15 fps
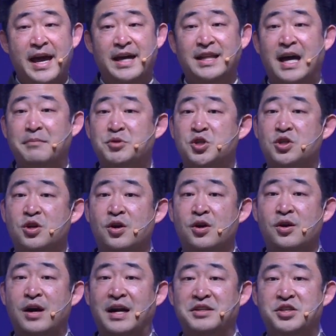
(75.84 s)
And I'm
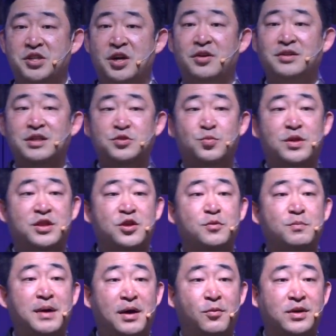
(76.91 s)
sure I shared this with
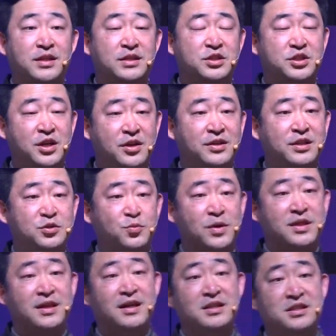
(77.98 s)
you, but I want to share this
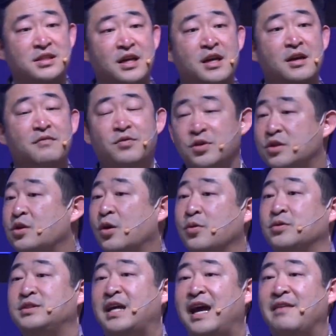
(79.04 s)
with us for
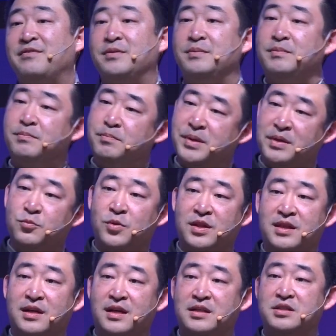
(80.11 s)
those that haven't been
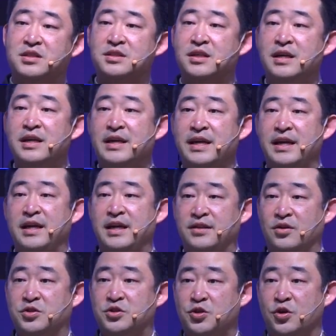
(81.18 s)
with us in
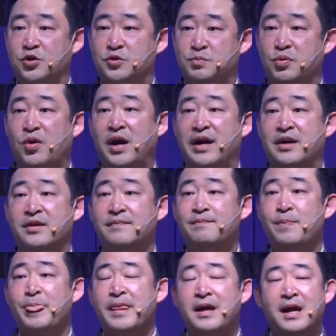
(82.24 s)
our church prior.
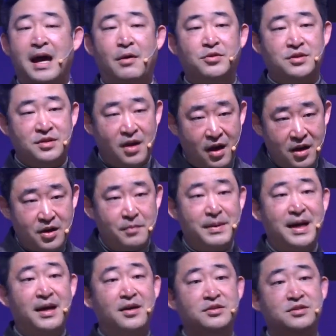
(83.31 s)
I want to talk
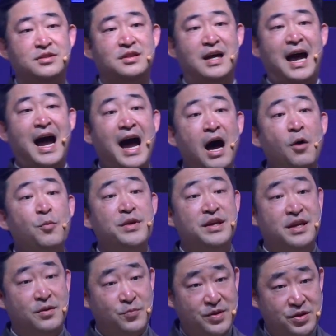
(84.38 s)
about how we
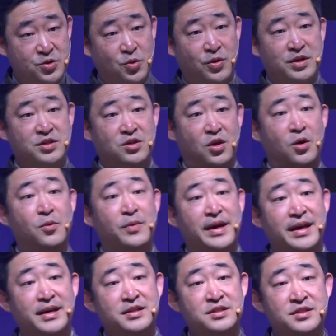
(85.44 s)
can rejoice
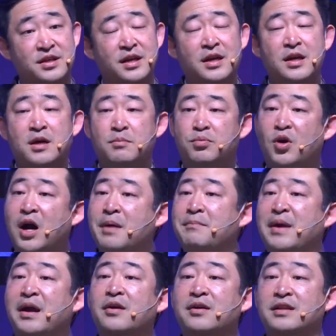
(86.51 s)
always,
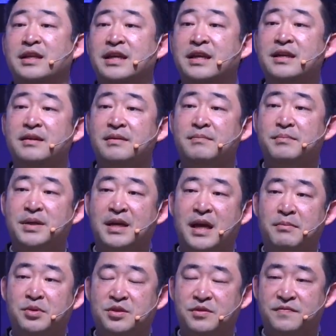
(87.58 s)
primarily being
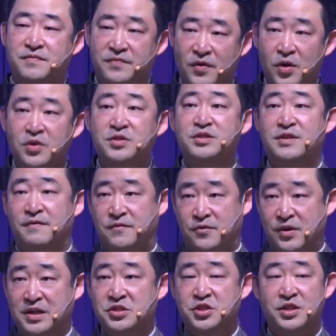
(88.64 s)
able to first
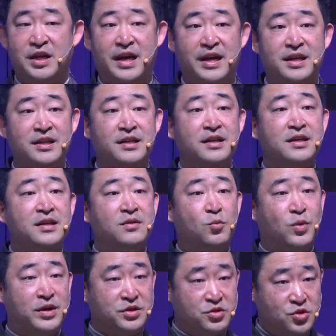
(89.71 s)
differentiate
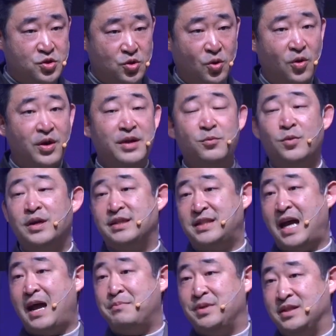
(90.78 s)
what is joy and what is
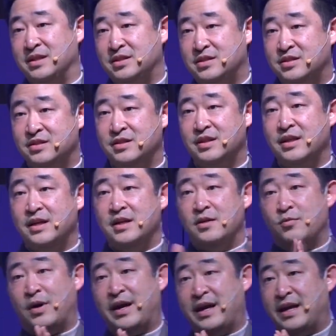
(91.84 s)
happiness,
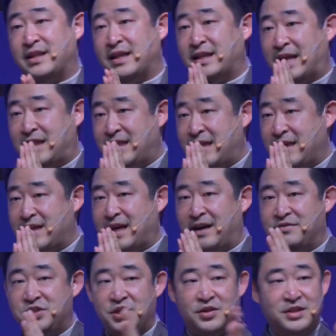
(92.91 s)
right? And then I think
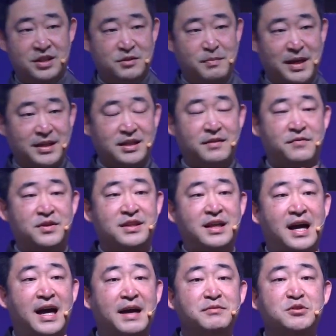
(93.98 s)
I've shared this many different
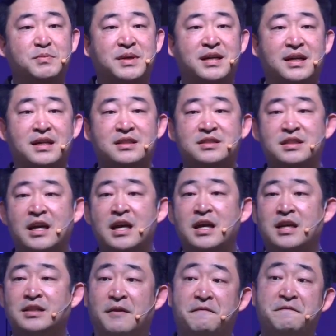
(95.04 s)
times because
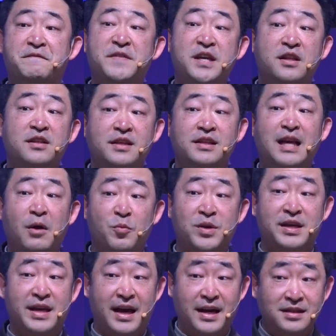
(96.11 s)
the feeling that
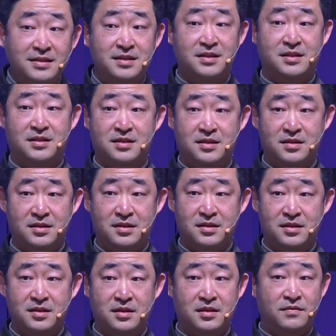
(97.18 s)
we get
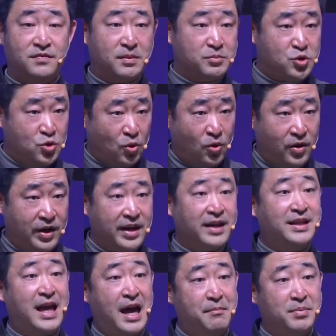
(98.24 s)
from joy
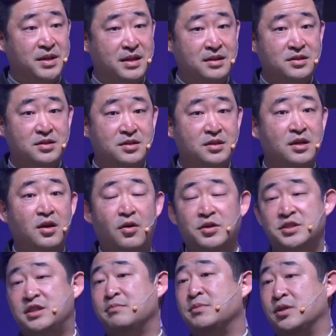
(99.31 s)
and happiness
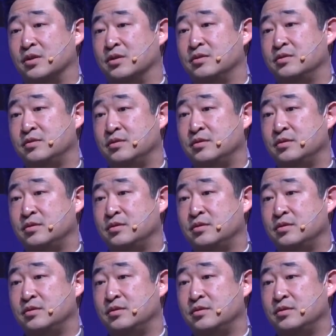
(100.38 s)
are similar.